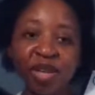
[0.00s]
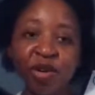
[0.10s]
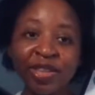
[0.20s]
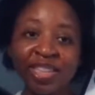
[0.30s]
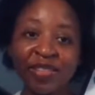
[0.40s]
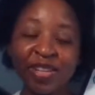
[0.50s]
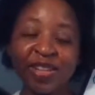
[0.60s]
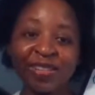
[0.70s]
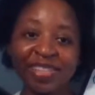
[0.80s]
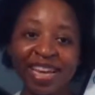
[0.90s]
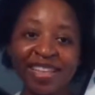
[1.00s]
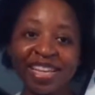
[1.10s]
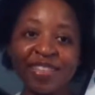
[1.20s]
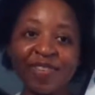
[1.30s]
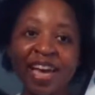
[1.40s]
on this video today,
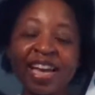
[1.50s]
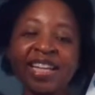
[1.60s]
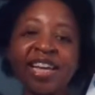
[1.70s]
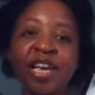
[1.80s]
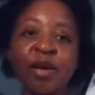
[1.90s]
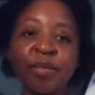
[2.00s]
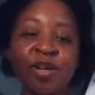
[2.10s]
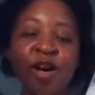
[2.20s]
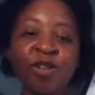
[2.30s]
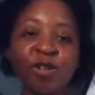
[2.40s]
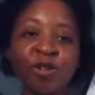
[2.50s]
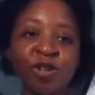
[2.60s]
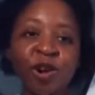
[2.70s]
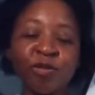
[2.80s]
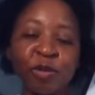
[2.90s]
that's fine, but also
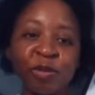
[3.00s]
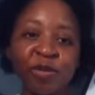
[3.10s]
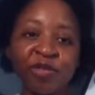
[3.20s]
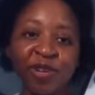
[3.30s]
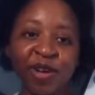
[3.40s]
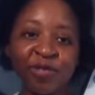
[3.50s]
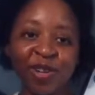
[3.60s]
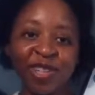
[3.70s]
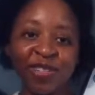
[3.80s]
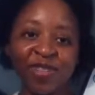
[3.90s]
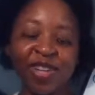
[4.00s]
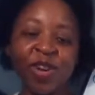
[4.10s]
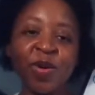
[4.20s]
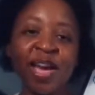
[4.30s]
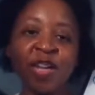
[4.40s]
start from the very first
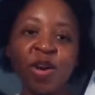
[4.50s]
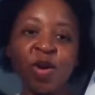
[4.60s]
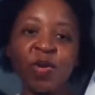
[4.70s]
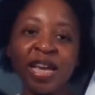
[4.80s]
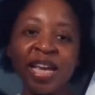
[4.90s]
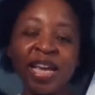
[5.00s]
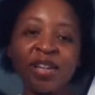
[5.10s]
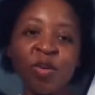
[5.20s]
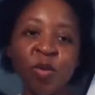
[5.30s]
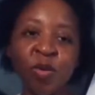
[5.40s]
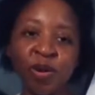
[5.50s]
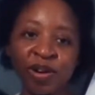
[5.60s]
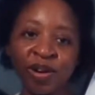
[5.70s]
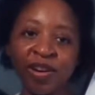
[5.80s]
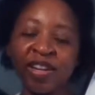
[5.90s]
video and go in
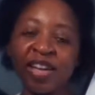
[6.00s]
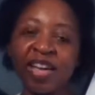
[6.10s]
order.